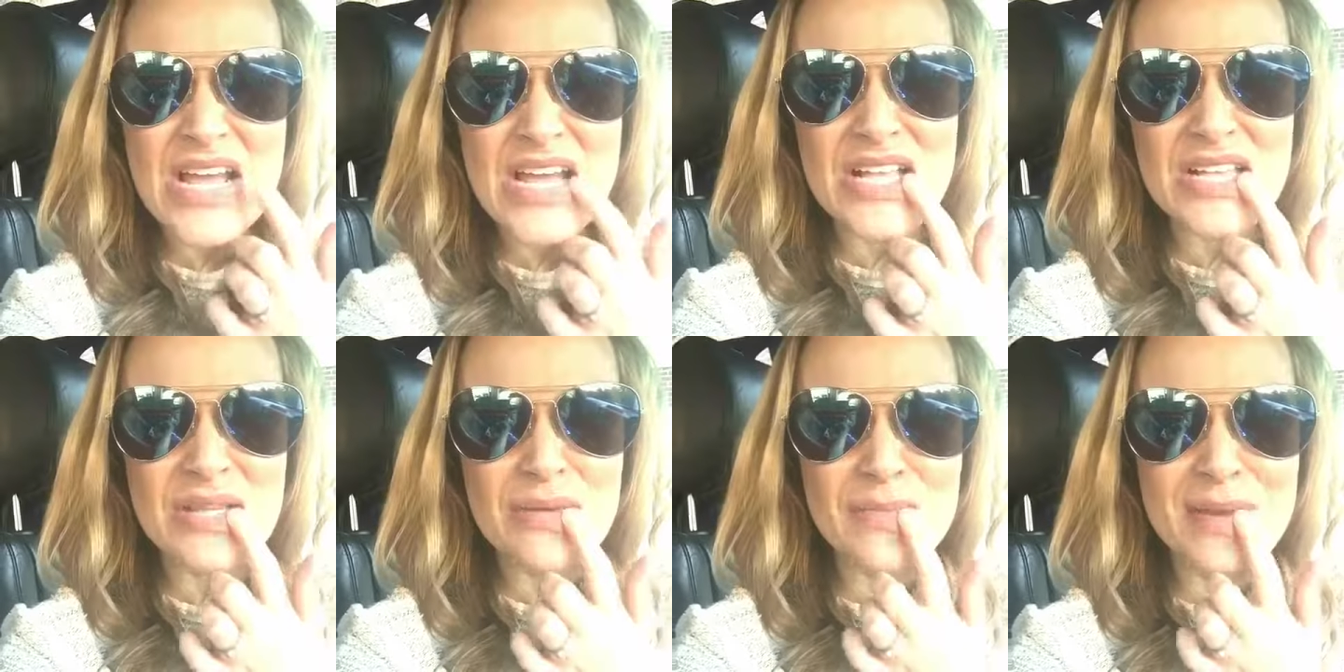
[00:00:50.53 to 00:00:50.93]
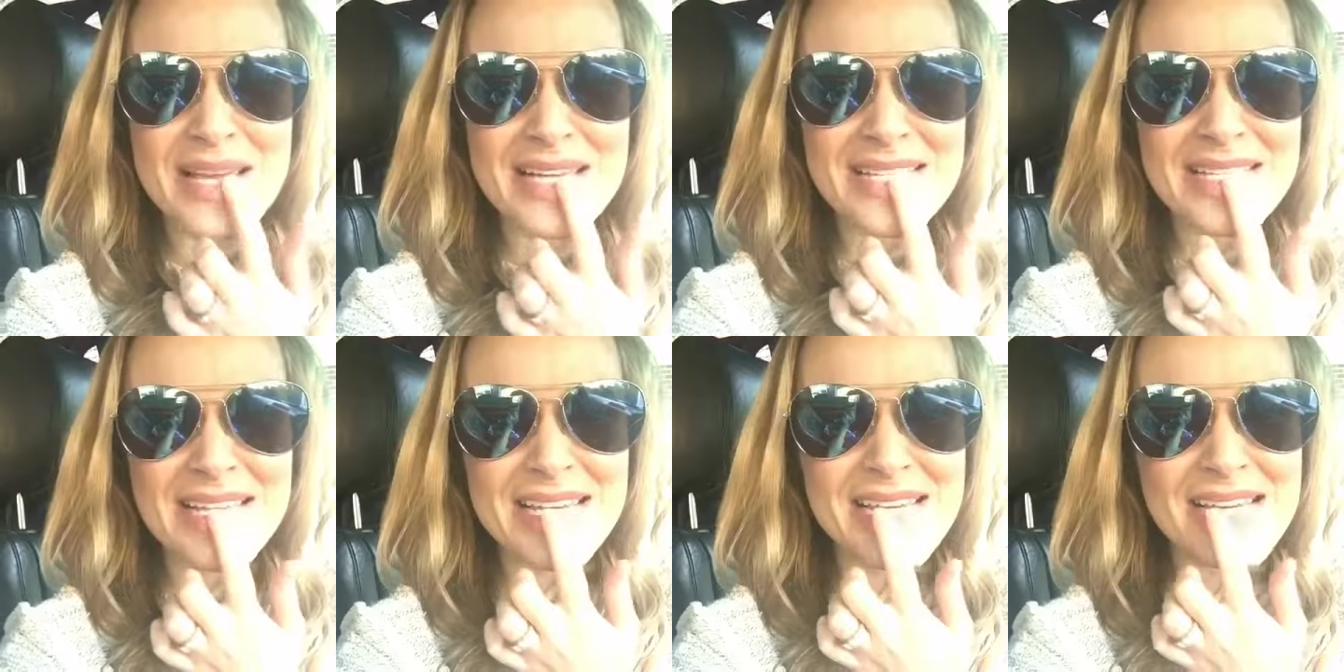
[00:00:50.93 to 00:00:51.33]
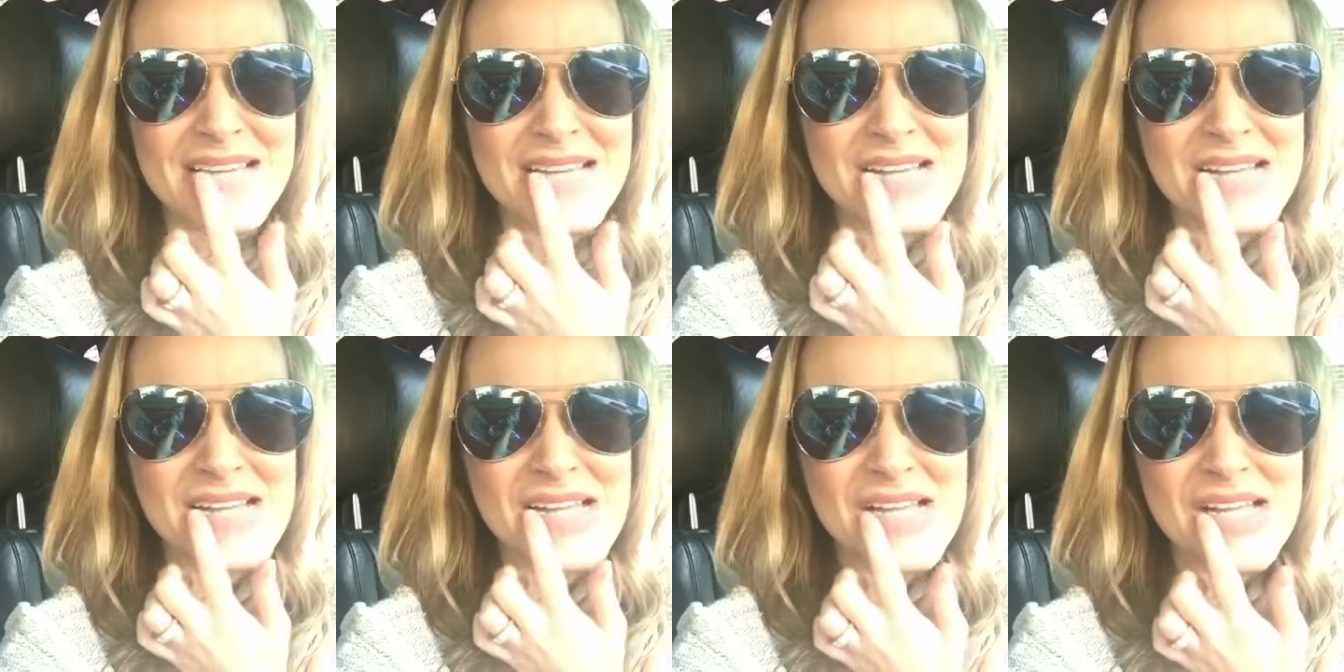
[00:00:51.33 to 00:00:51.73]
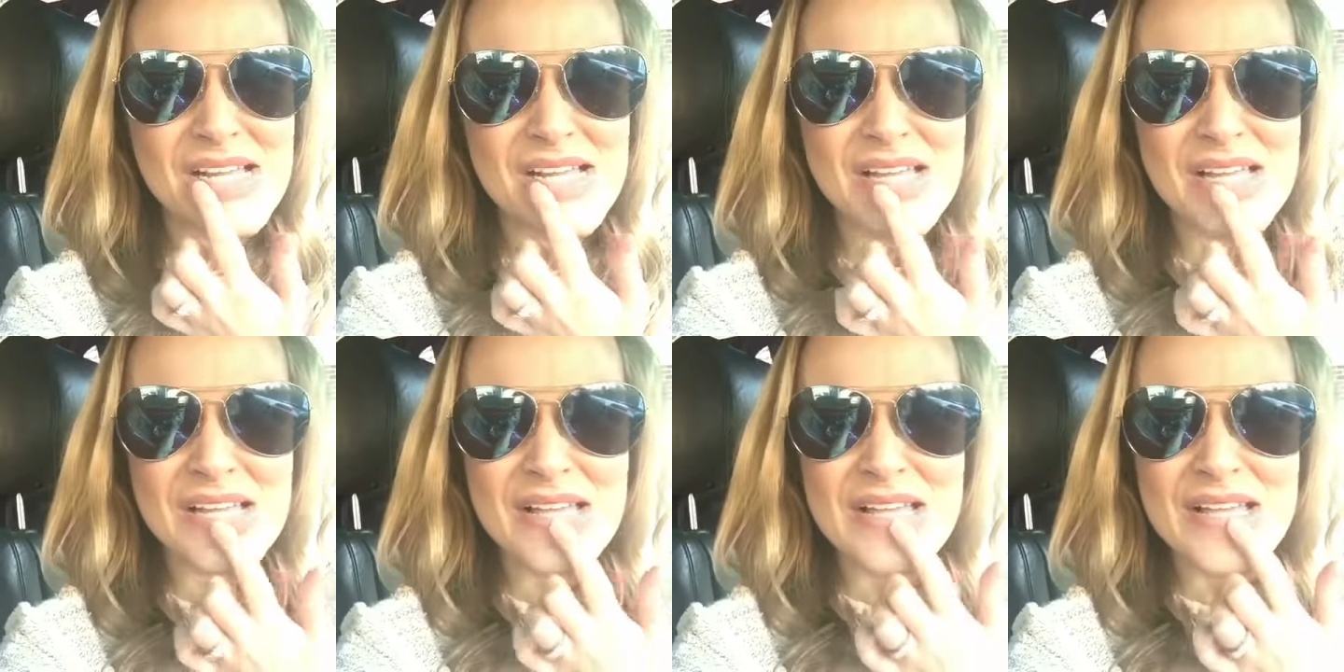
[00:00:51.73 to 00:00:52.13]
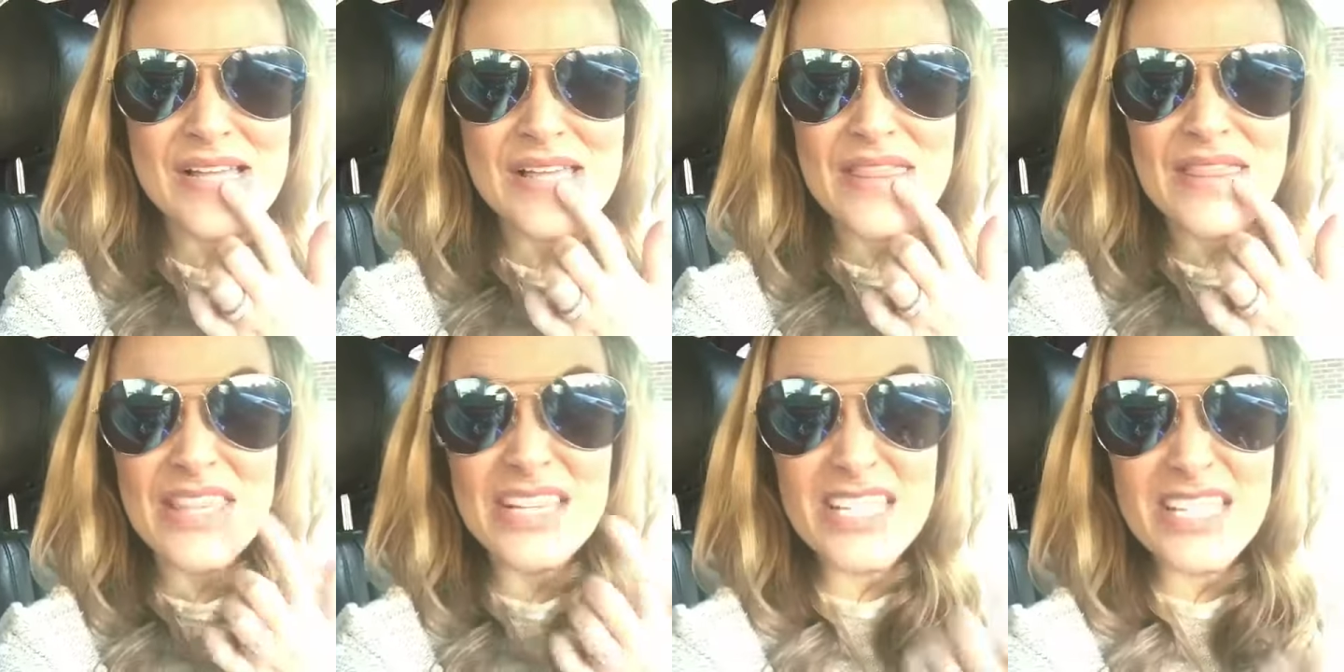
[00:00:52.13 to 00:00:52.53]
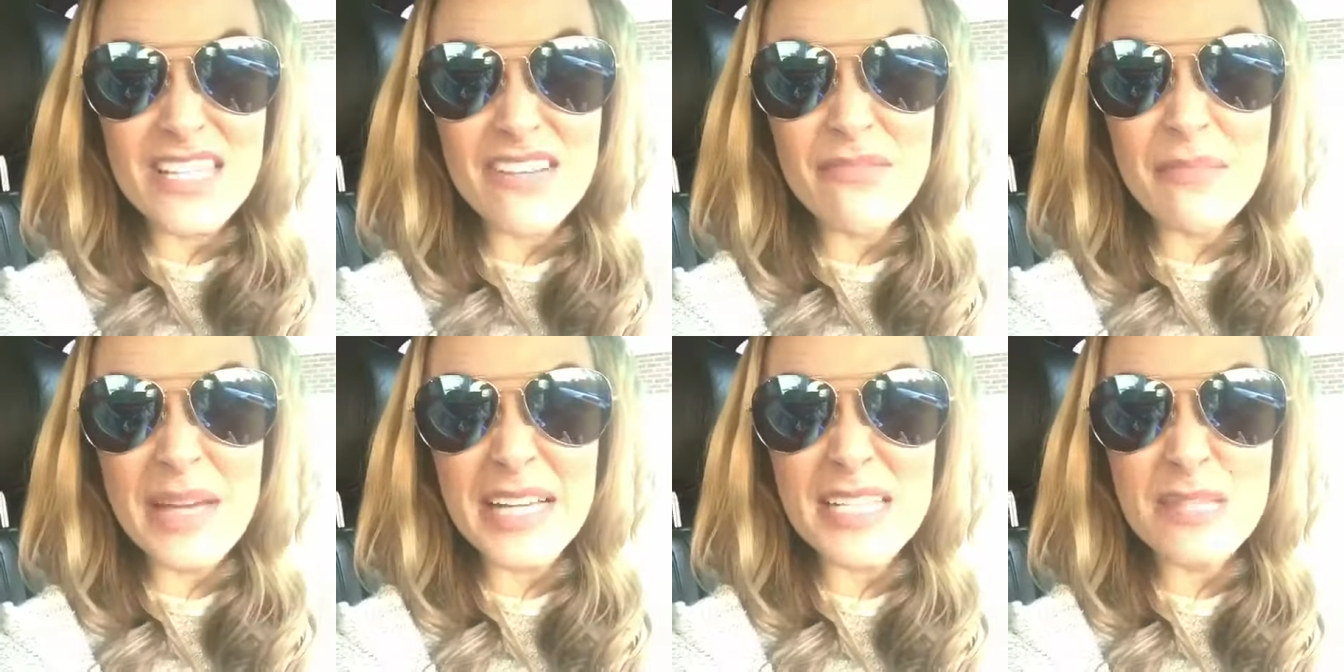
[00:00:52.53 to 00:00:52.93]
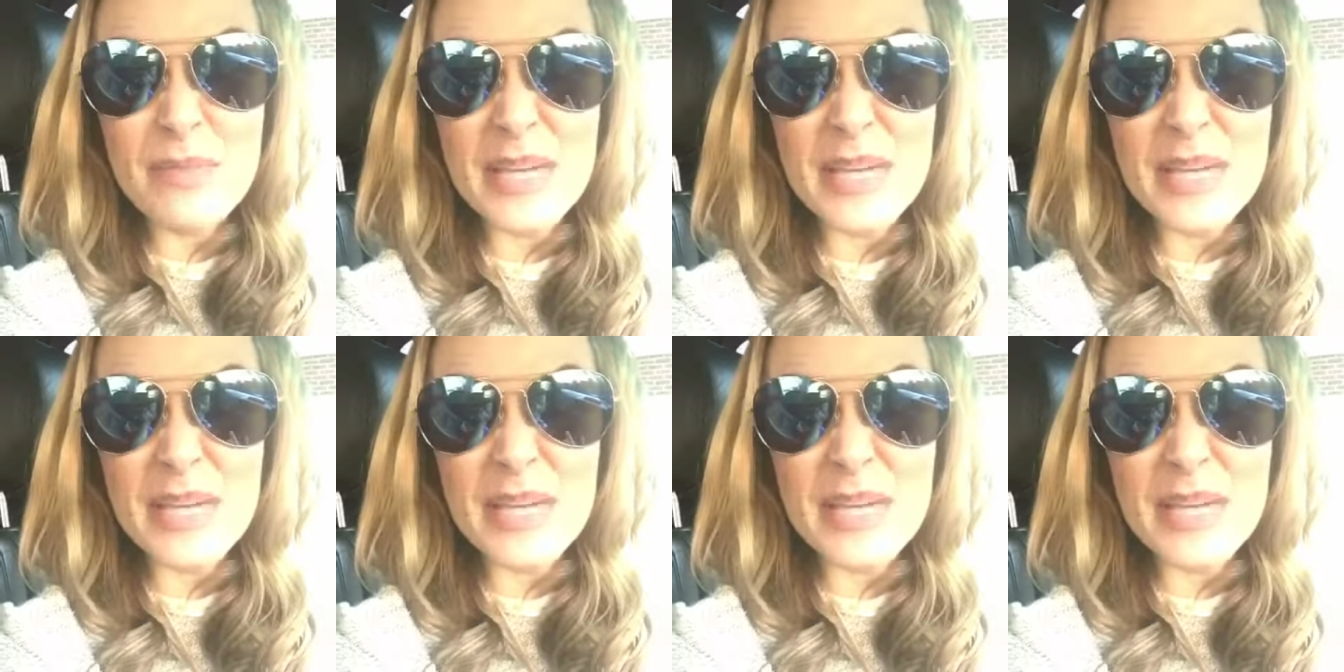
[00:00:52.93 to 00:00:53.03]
It's amazing. This stuff makes